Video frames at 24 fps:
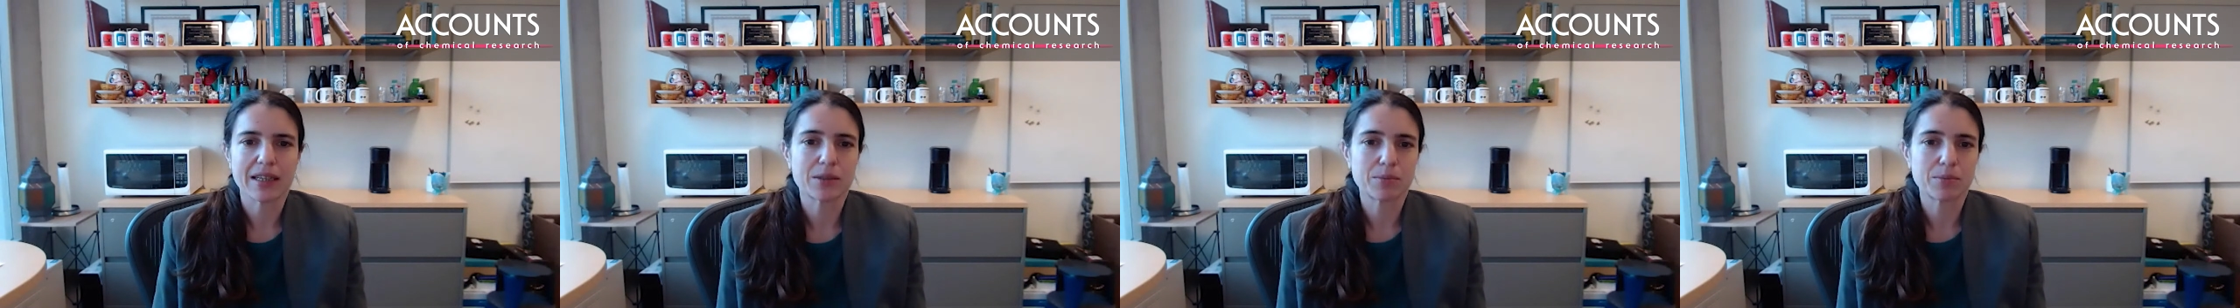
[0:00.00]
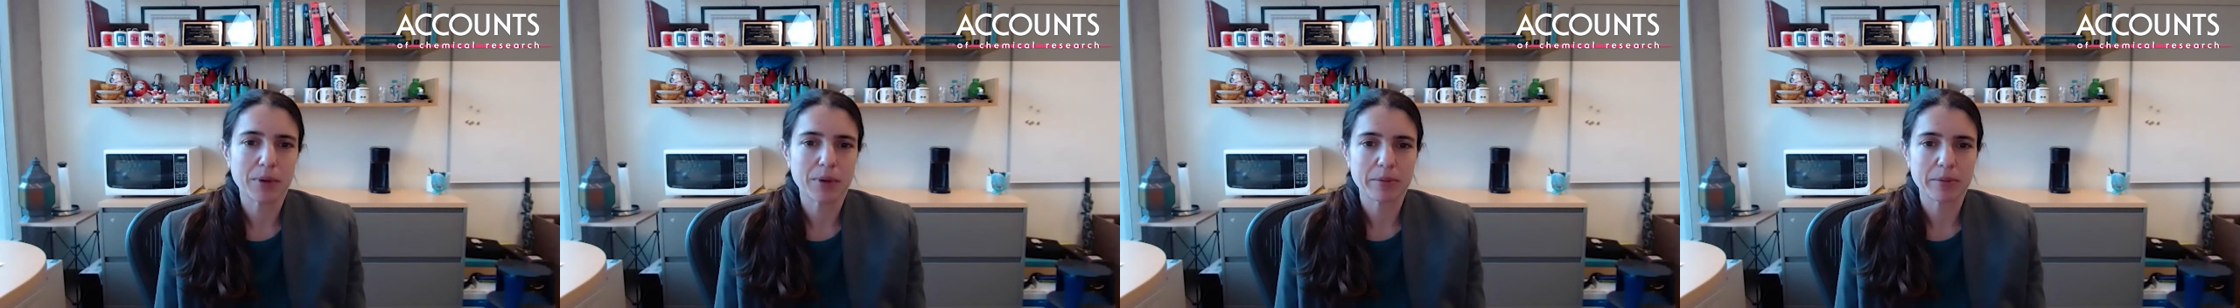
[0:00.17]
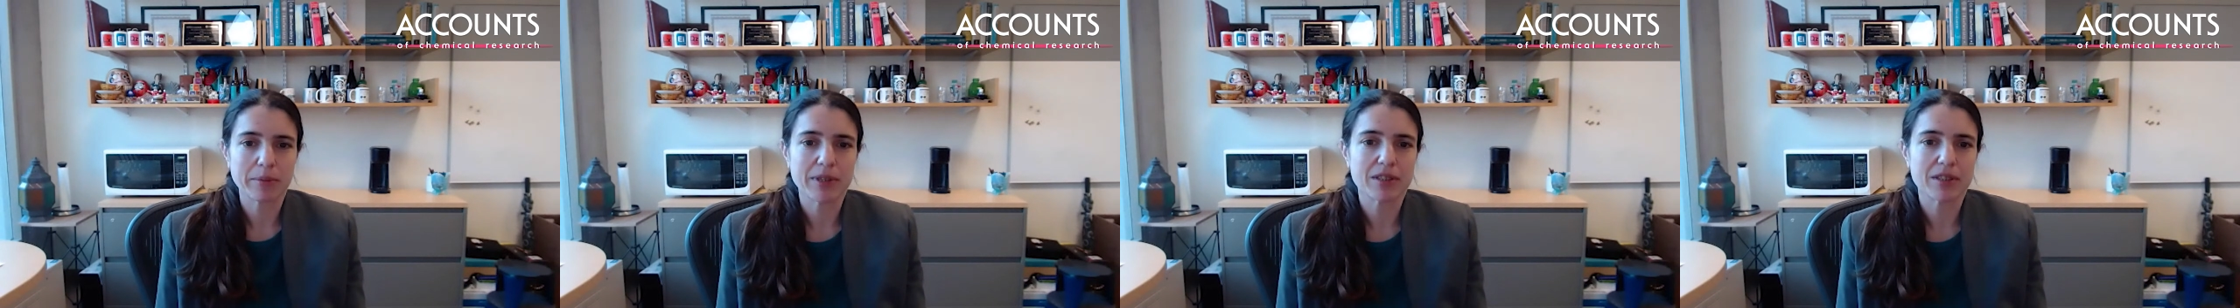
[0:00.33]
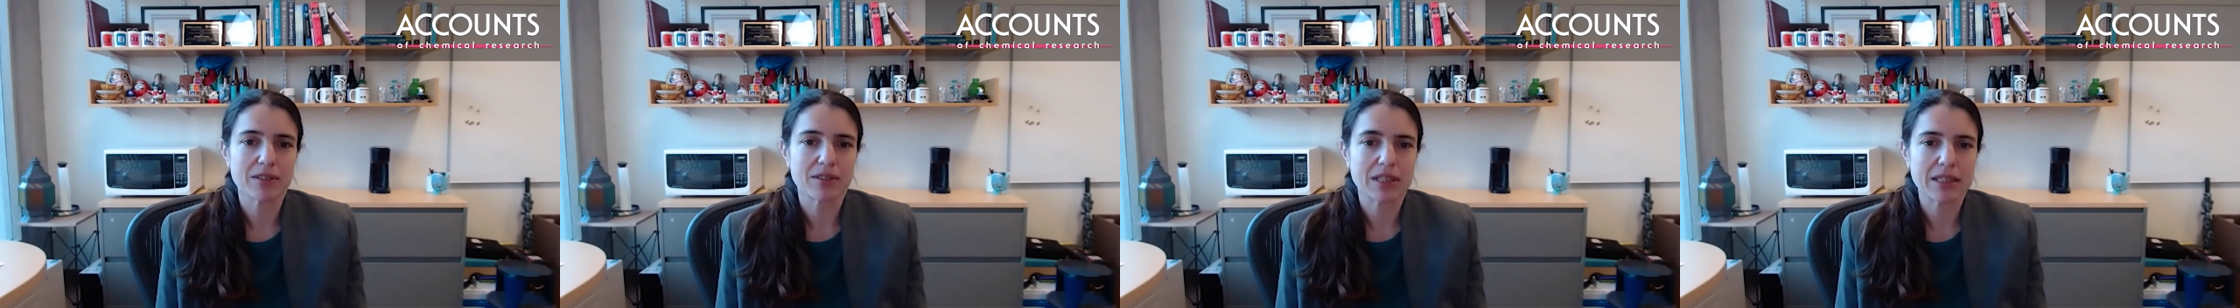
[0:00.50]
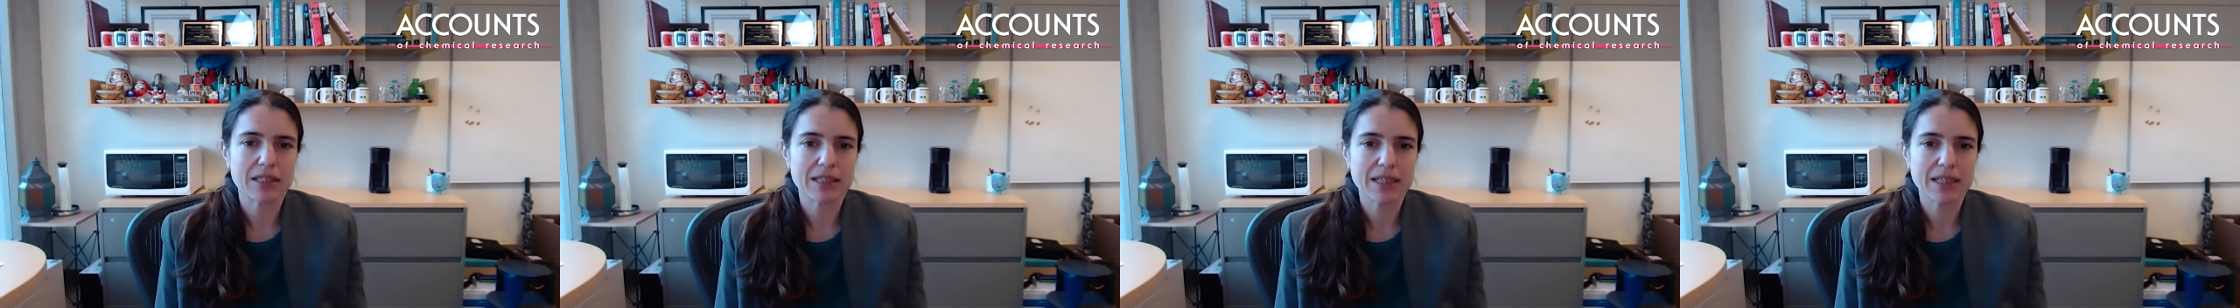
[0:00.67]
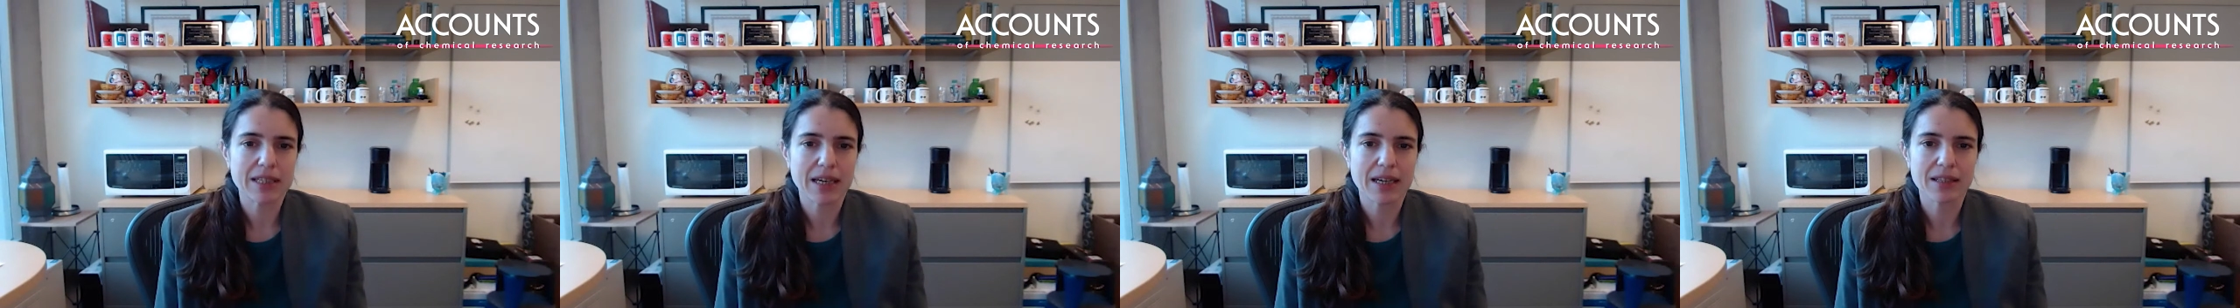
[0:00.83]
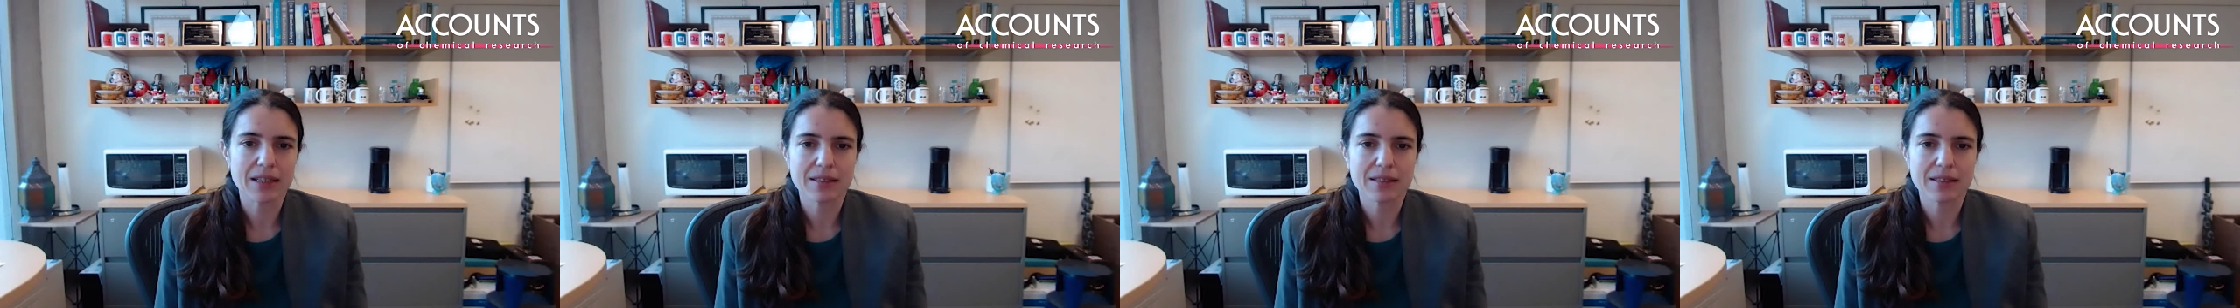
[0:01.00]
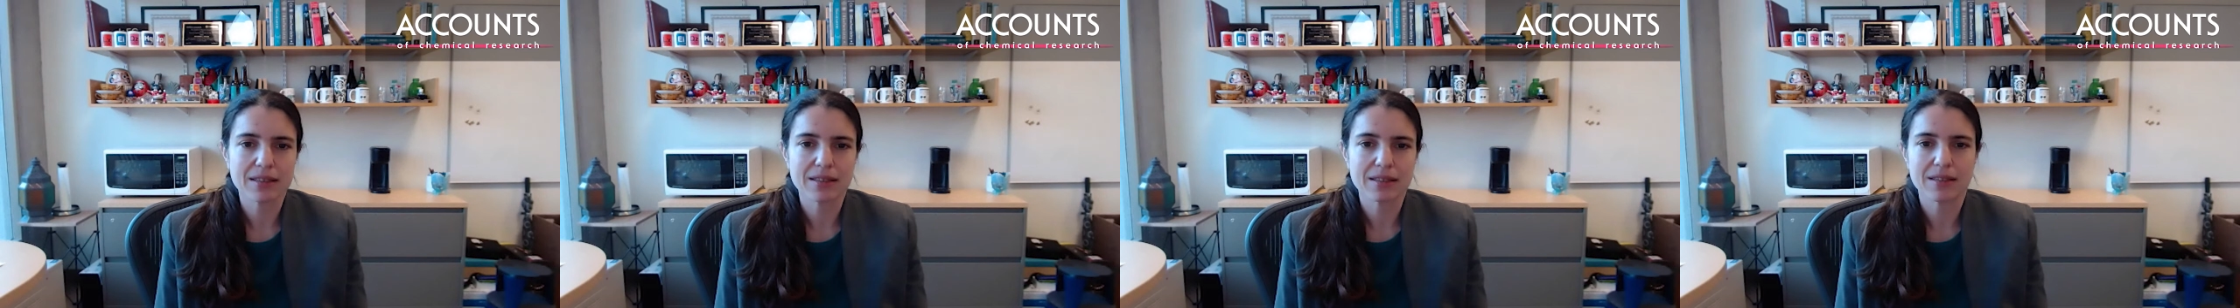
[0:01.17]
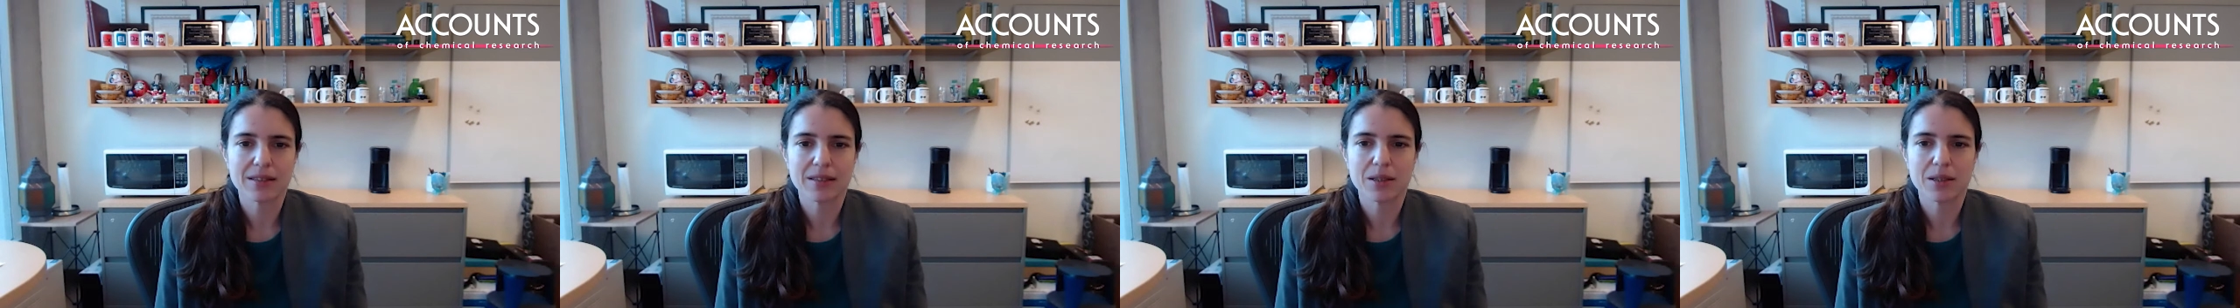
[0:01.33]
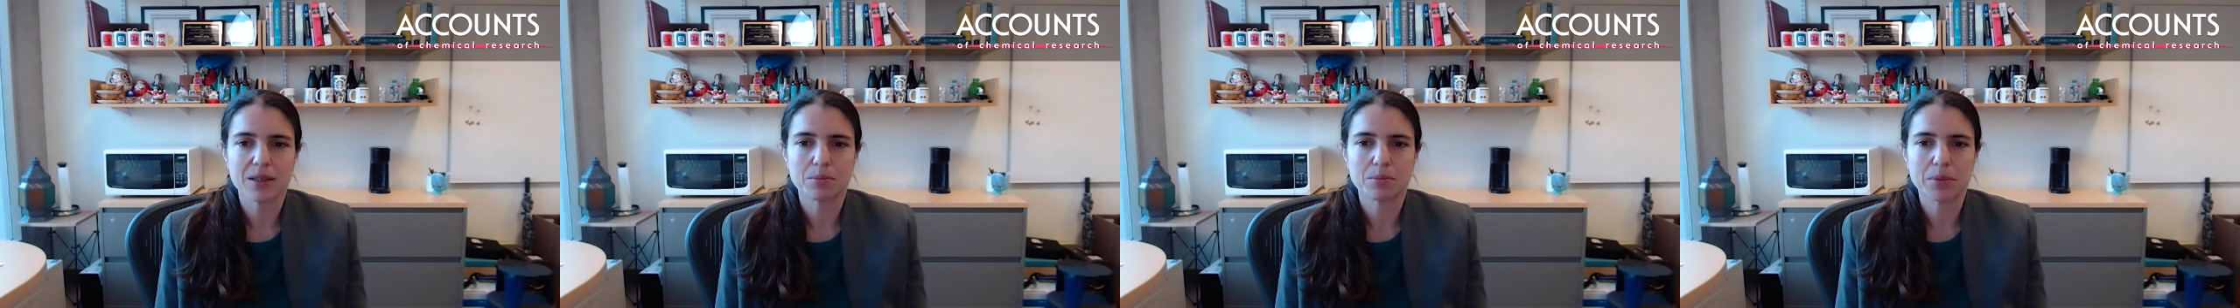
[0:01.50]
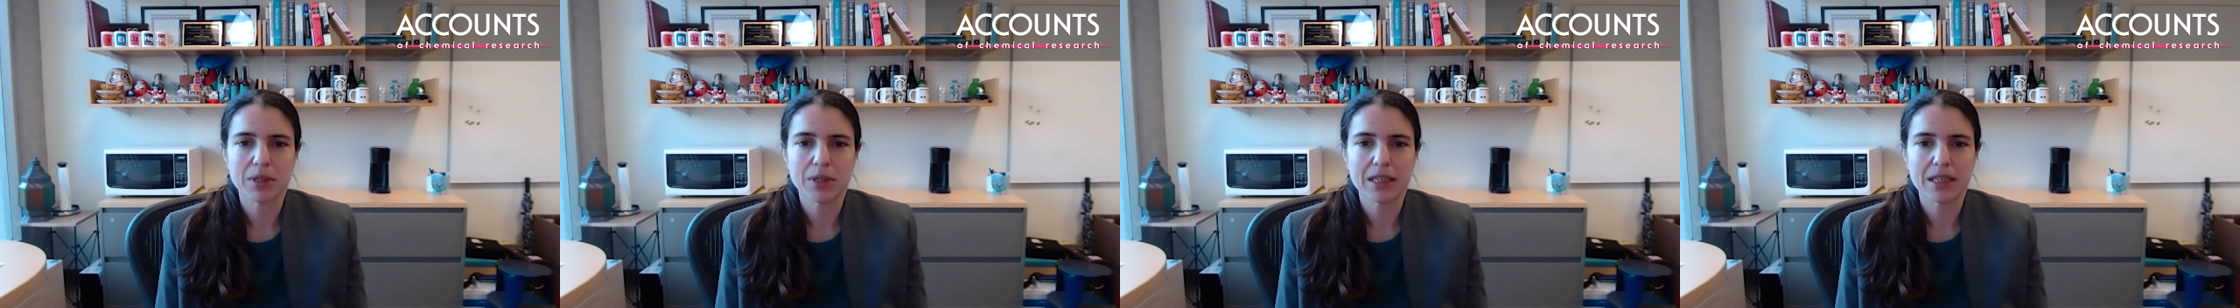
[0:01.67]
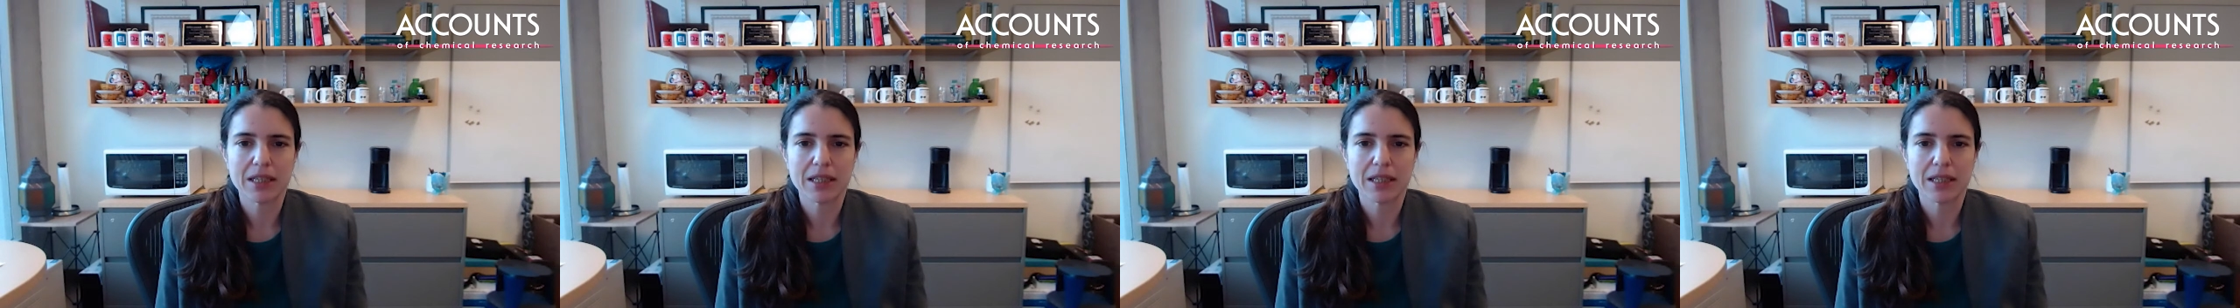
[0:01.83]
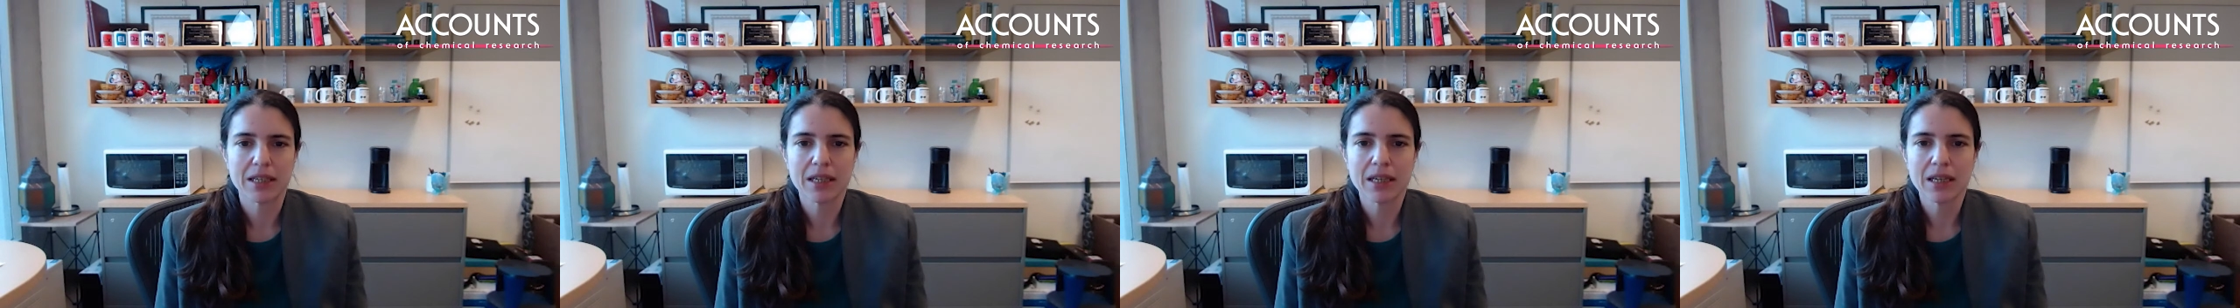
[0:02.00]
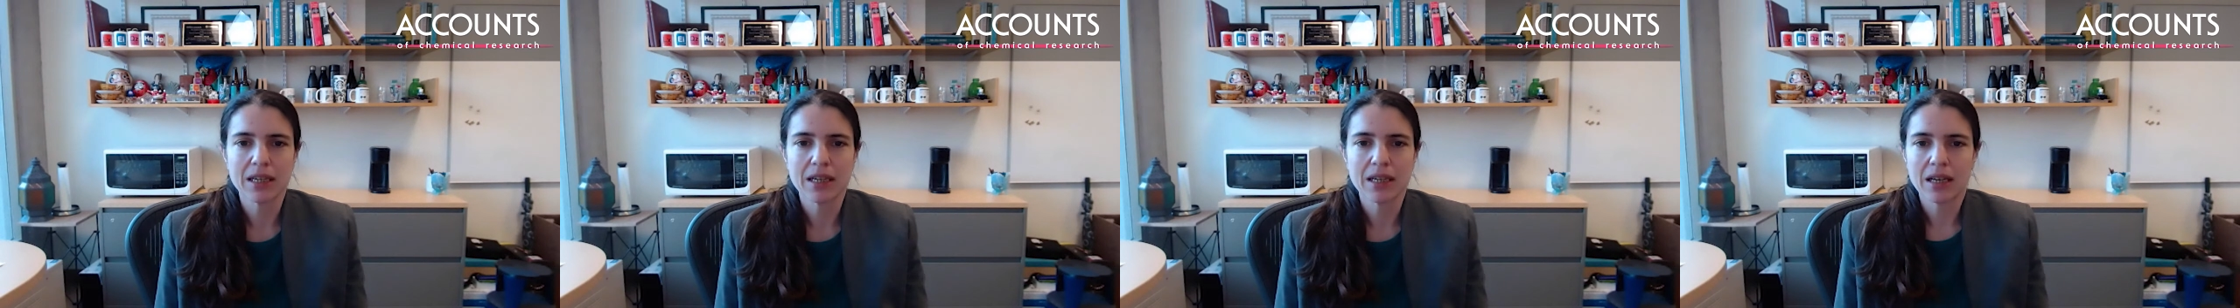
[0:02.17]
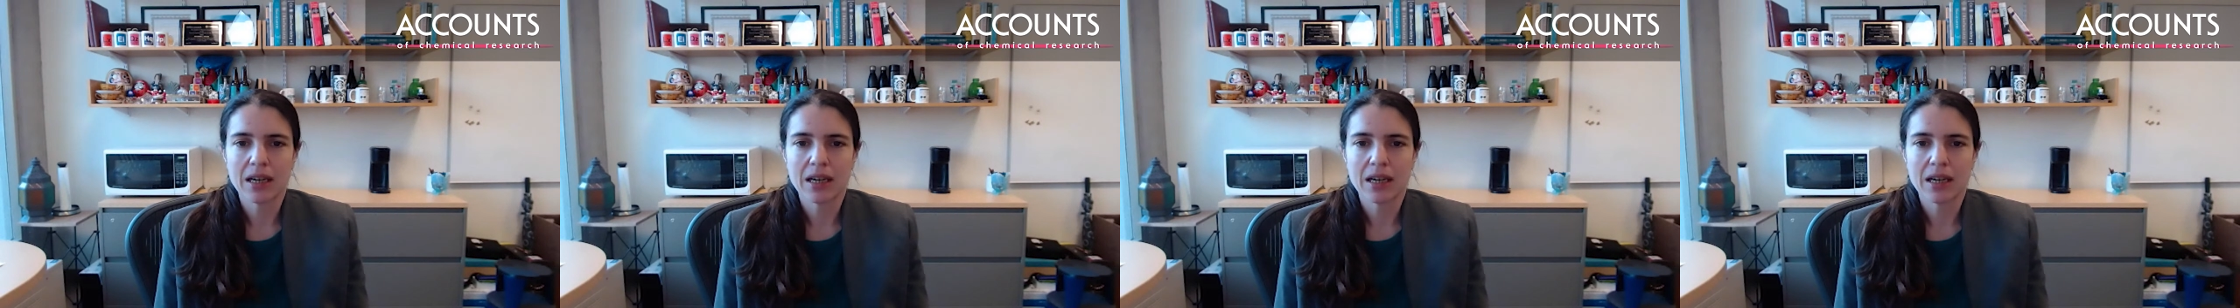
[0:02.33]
experimental catalysis, it could be